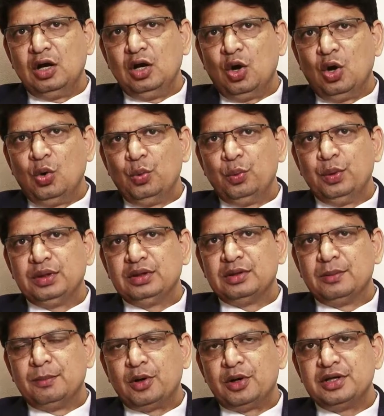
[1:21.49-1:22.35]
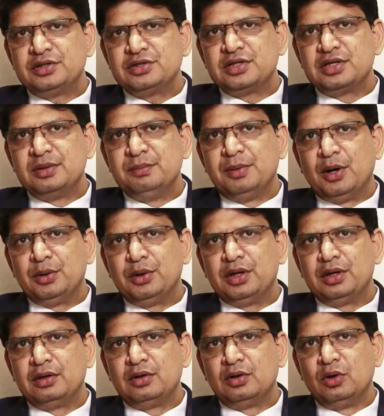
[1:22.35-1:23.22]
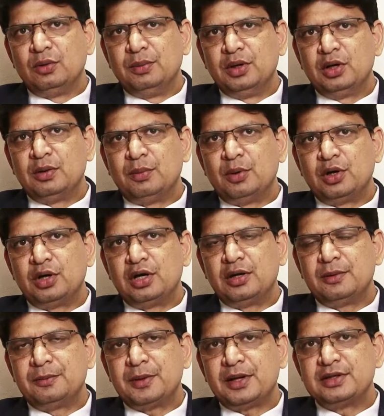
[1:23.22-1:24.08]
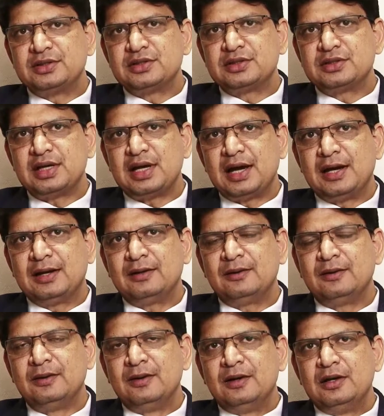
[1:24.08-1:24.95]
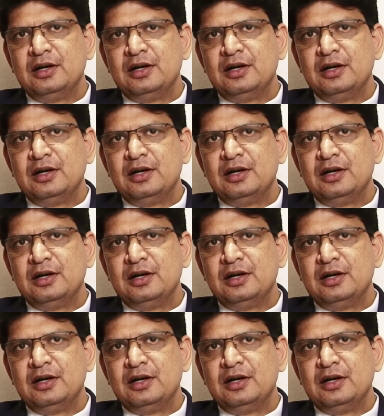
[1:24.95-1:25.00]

along with the modest rebound in global commodity prices and